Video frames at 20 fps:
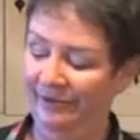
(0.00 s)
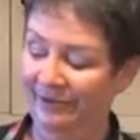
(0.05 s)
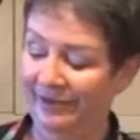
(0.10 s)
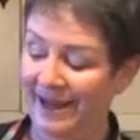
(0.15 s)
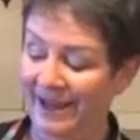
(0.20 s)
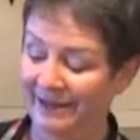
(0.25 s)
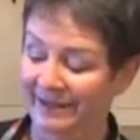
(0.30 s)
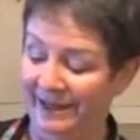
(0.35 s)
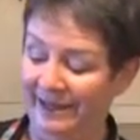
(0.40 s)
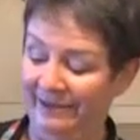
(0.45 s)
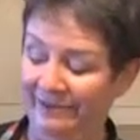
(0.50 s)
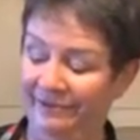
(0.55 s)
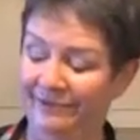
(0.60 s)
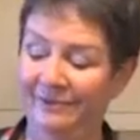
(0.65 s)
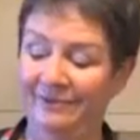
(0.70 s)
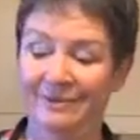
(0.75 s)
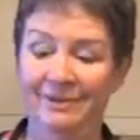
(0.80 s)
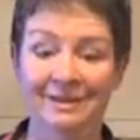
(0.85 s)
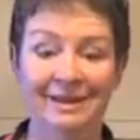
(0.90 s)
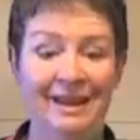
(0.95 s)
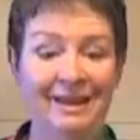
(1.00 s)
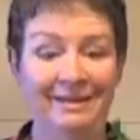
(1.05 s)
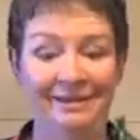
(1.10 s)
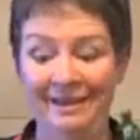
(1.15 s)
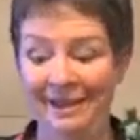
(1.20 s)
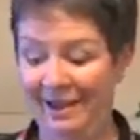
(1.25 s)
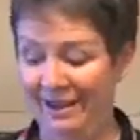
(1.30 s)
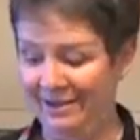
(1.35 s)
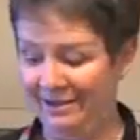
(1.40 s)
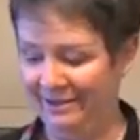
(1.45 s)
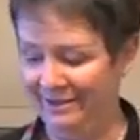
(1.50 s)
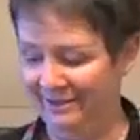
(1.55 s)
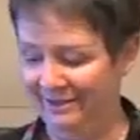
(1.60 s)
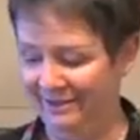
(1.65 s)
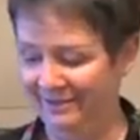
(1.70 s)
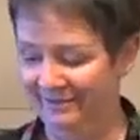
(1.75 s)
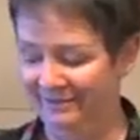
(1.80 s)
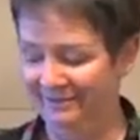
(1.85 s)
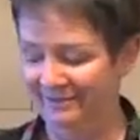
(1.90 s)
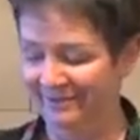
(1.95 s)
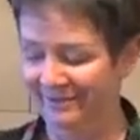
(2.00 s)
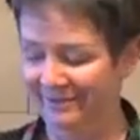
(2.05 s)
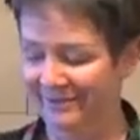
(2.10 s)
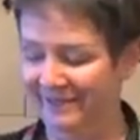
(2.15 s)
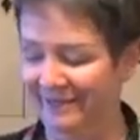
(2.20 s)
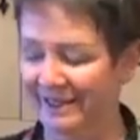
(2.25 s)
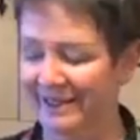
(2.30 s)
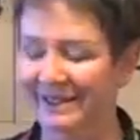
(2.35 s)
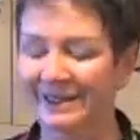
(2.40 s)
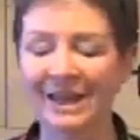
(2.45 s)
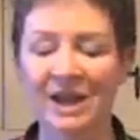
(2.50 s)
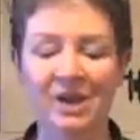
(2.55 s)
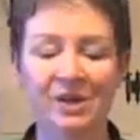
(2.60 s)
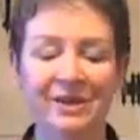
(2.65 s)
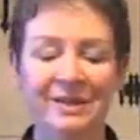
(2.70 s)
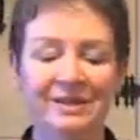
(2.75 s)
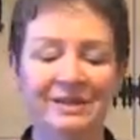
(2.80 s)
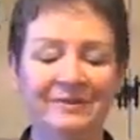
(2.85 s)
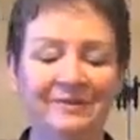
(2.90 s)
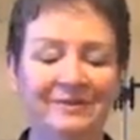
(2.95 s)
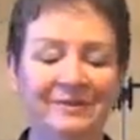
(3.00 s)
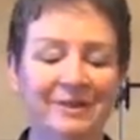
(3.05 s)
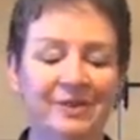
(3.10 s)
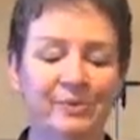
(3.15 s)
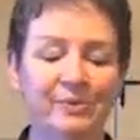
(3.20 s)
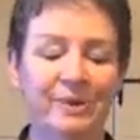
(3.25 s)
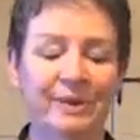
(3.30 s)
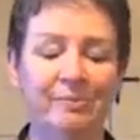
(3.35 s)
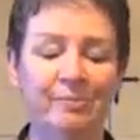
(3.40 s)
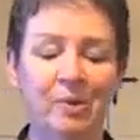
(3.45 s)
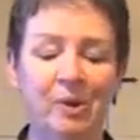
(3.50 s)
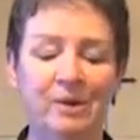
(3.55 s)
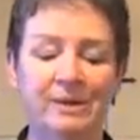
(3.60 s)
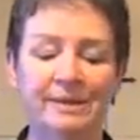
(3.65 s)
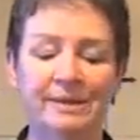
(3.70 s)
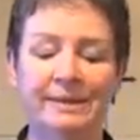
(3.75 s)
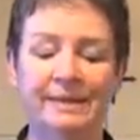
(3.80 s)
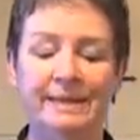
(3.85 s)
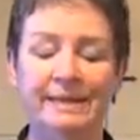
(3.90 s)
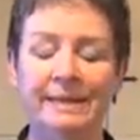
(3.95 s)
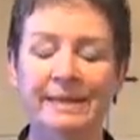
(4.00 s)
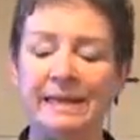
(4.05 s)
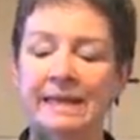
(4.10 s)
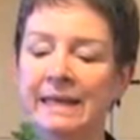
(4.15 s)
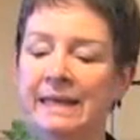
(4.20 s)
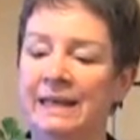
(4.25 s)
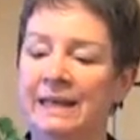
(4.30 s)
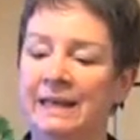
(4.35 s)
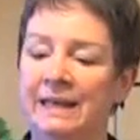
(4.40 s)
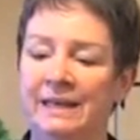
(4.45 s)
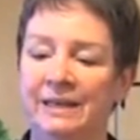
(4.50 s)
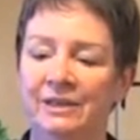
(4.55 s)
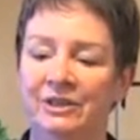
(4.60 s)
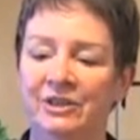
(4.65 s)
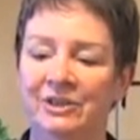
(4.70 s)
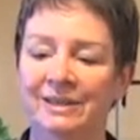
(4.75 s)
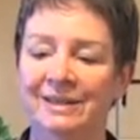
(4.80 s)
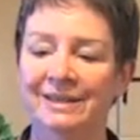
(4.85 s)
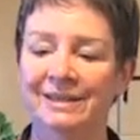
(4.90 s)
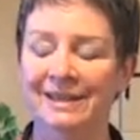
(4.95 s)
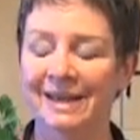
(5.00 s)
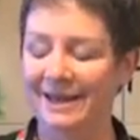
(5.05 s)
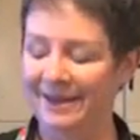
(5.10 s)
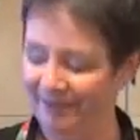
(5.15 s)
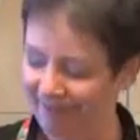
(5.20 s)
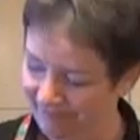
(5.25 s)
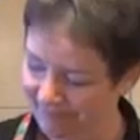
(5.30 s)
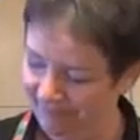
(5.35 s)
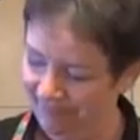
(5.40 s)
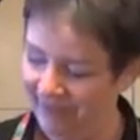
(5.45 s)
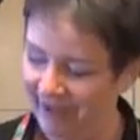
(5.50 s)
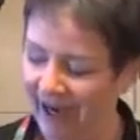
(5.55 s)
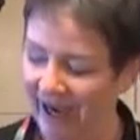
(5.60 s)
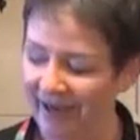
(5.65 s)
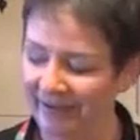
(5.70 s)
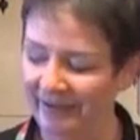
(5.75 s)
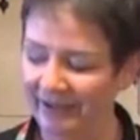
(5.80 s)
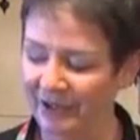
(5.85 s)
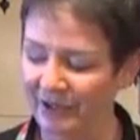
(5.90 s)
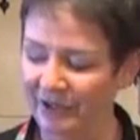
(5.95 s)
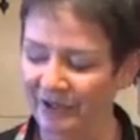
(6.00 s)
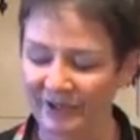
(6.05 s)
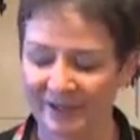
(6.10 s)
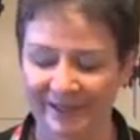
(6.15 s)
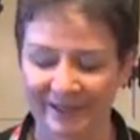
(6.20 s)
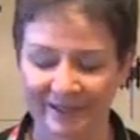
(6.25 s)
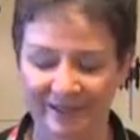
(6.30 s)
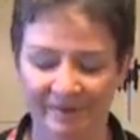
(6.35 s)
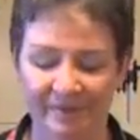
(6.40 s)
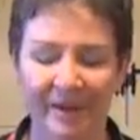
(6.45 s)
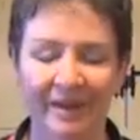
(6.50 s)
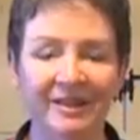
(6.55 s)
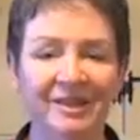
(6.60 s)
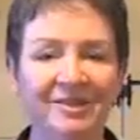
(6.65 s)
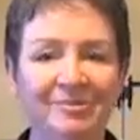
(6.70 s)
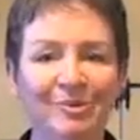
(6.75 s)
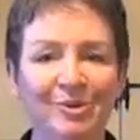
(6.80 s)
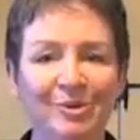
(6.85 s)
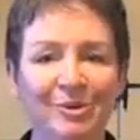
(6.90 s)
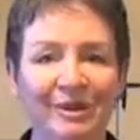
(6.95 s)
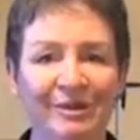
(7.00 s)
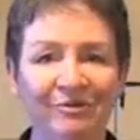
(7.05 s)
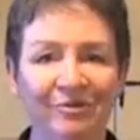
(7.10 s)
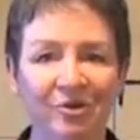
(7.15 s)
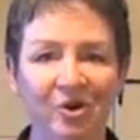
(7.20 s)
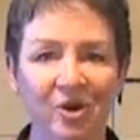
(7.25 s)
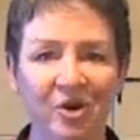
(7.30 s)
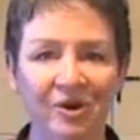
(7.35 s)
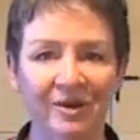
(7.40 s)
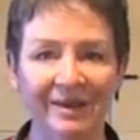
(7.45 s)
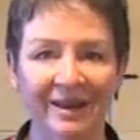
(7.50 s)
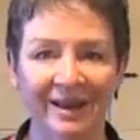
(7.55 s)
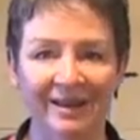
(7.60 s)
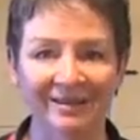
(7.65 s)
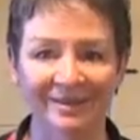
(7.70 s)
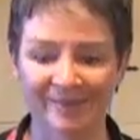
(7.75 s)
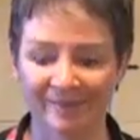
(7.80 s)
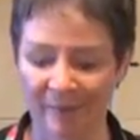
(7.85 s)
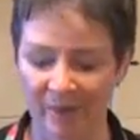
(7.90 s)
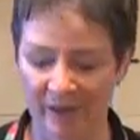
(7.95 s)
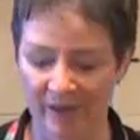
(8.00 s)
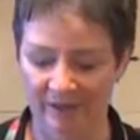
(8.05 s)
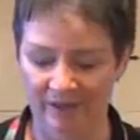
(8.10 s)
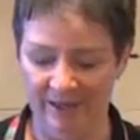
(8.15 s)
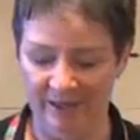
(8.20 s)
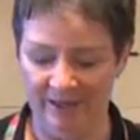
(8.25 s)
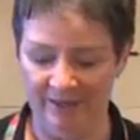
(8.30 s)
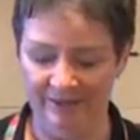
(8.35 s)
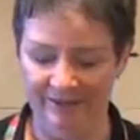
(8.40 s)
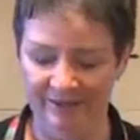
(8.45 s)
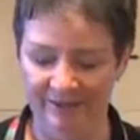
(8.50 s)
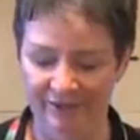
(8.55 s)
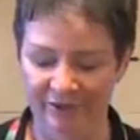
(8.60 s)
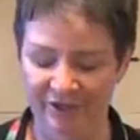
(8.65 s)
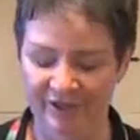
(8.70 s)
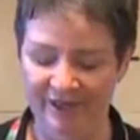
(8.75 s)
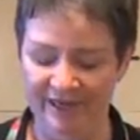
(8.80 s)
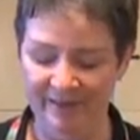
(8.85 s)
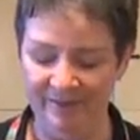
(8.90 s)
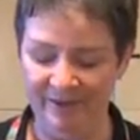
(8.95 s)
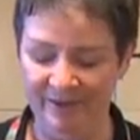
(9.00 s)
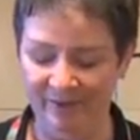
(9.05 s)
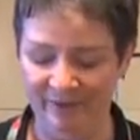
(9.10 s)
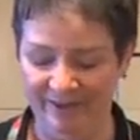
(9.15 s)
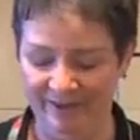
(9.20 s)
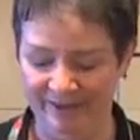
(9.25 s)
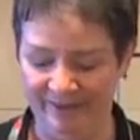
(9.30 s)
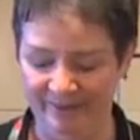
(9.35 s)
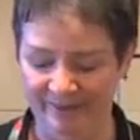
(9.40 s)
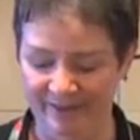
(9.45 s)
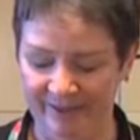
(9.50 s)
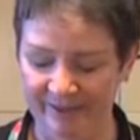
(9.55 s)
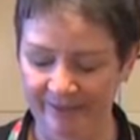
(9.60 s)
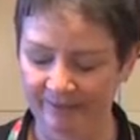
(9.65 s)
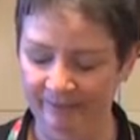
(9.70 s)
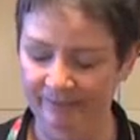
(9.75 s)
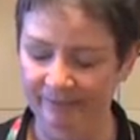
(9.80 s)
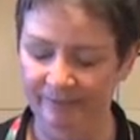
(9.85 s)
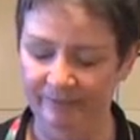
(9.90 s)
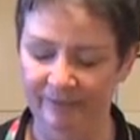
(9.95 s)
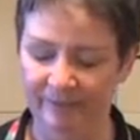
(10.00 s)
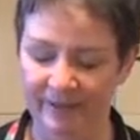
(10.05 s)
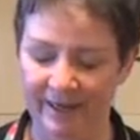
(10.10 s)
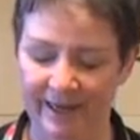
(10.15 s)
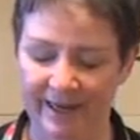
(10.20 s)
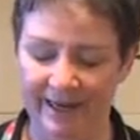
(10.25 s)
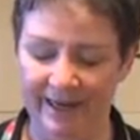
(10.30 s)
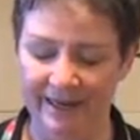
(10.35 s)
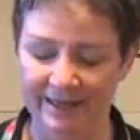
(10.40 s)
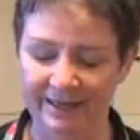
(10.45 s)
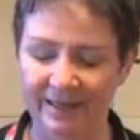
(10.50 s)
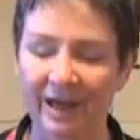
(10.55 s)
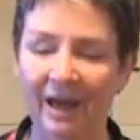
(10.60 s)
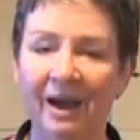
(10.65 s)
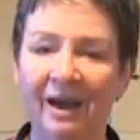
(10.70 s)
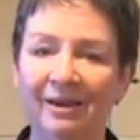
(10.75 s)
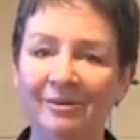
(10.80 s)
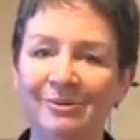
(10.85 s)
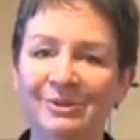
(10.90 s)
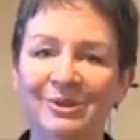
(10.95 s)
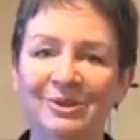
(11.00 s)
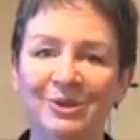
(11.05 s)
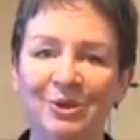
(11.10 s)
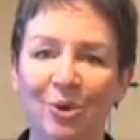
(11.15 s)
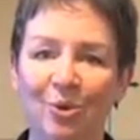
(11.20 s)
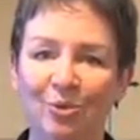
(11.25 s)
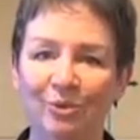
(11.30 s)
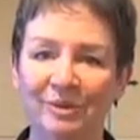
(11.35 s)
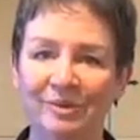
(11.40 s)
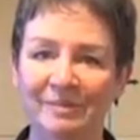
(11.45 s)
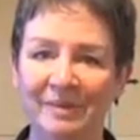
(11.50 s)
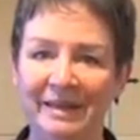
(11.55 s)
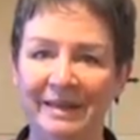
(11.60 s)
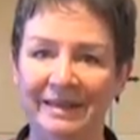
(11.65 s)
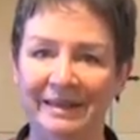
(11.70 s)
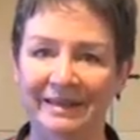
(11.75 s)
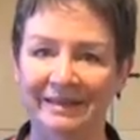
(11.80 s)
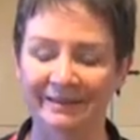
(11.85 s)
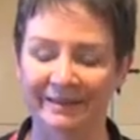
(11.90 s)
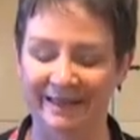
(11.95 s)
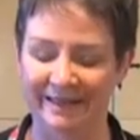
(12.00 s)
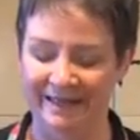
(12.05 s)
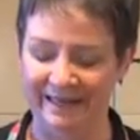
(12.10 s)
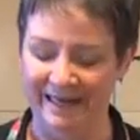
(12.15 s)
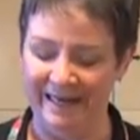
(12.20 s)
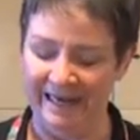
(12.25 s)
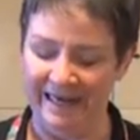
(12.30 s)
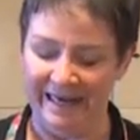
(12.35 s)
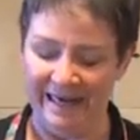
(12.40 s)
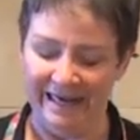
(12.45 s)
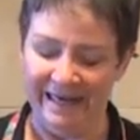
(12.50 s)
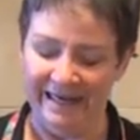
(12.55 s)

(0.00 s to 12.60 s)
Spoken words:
Flat leaf, like that. The Italian sweet parsley. She said, I think you need to make tabouli for our next potluck. So she gave me the recipe, and I was sold immediately.